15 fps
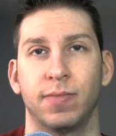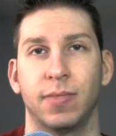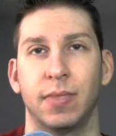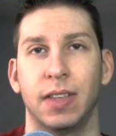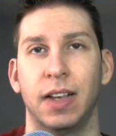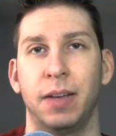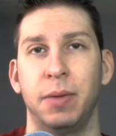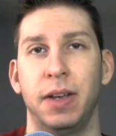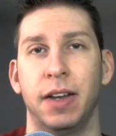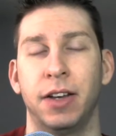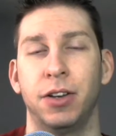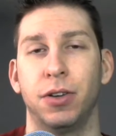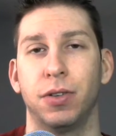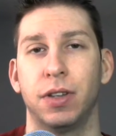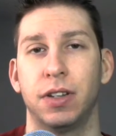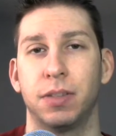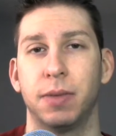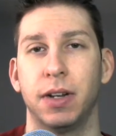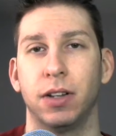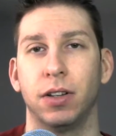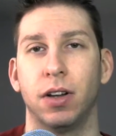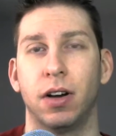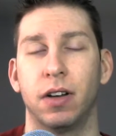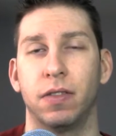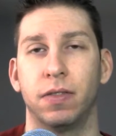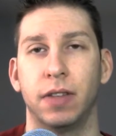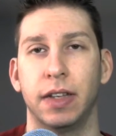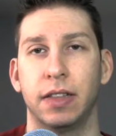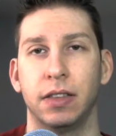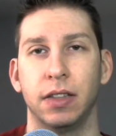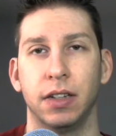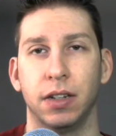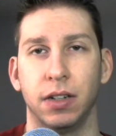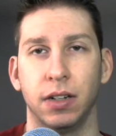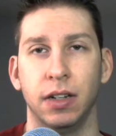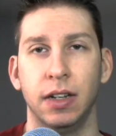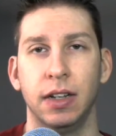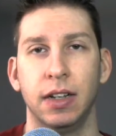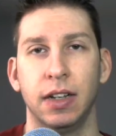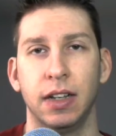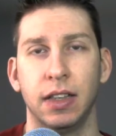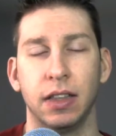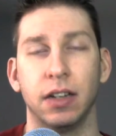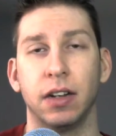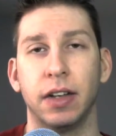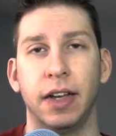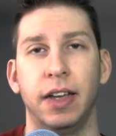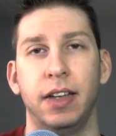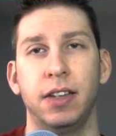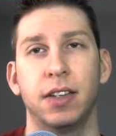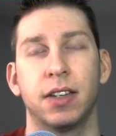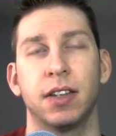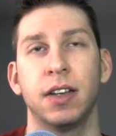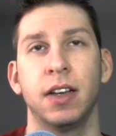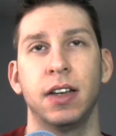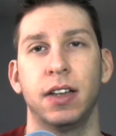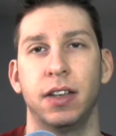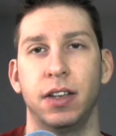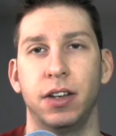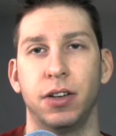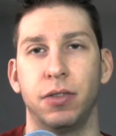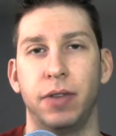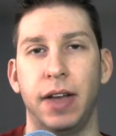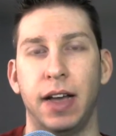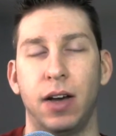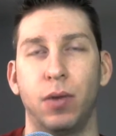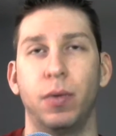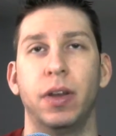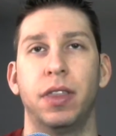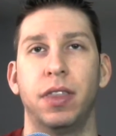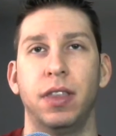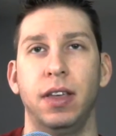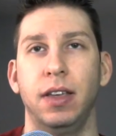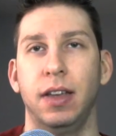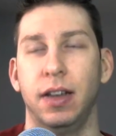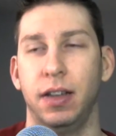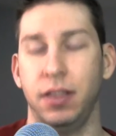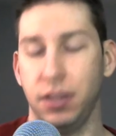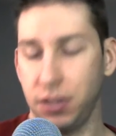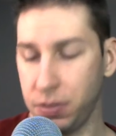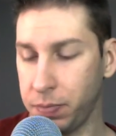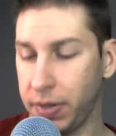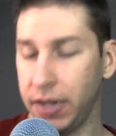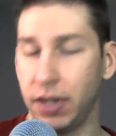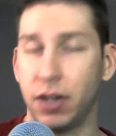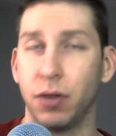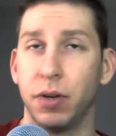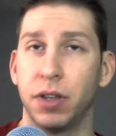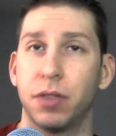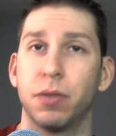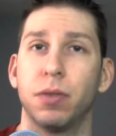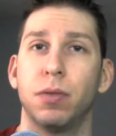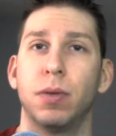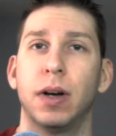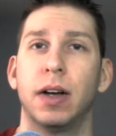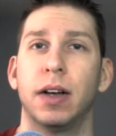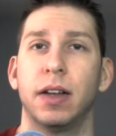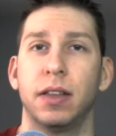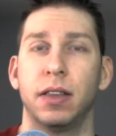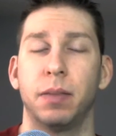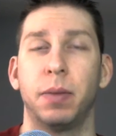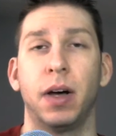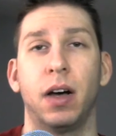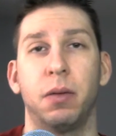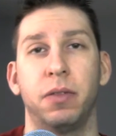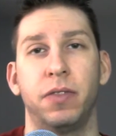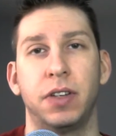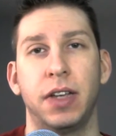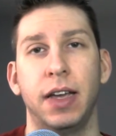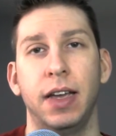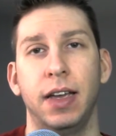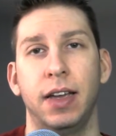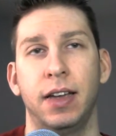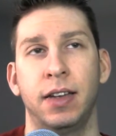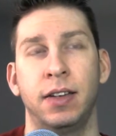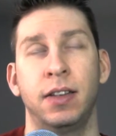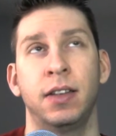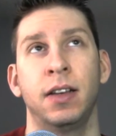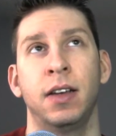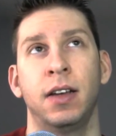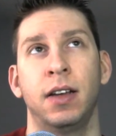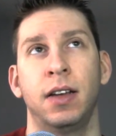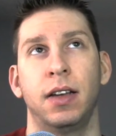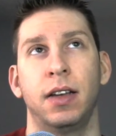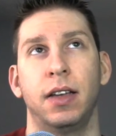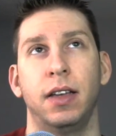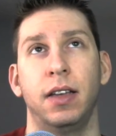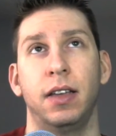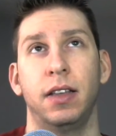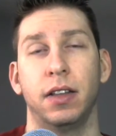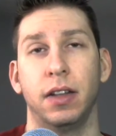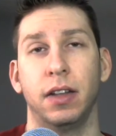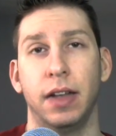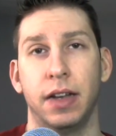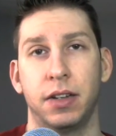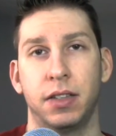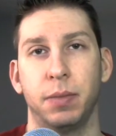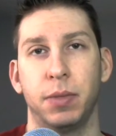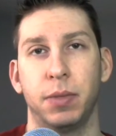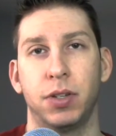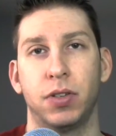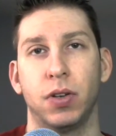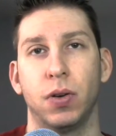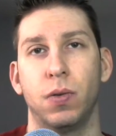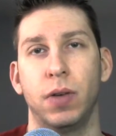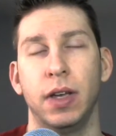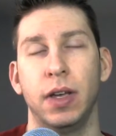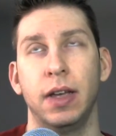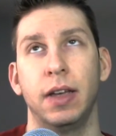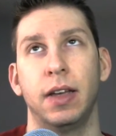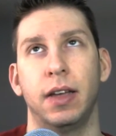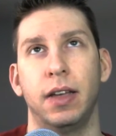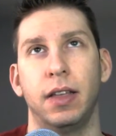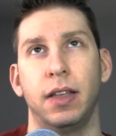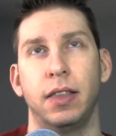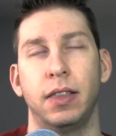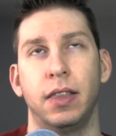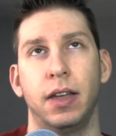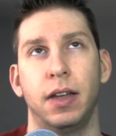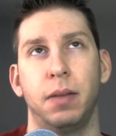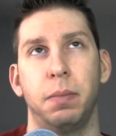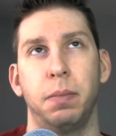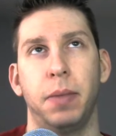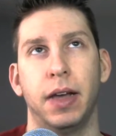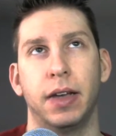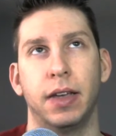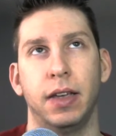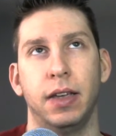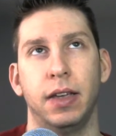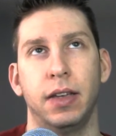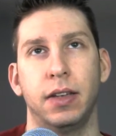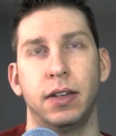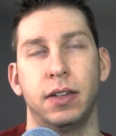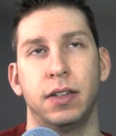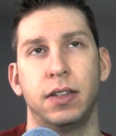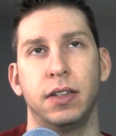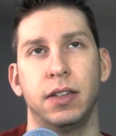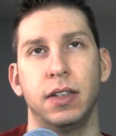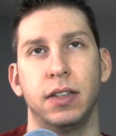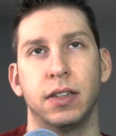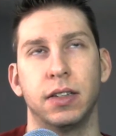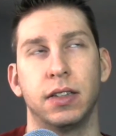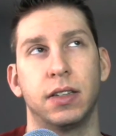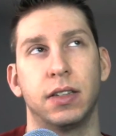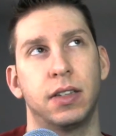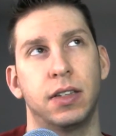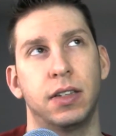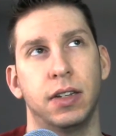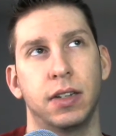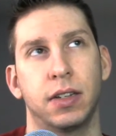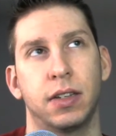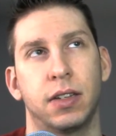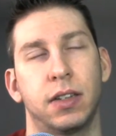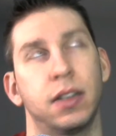mean, I know there's been a lot of like little hints, you know, now with the spike going through the palm of his hand in the last episode. And then back in season 6,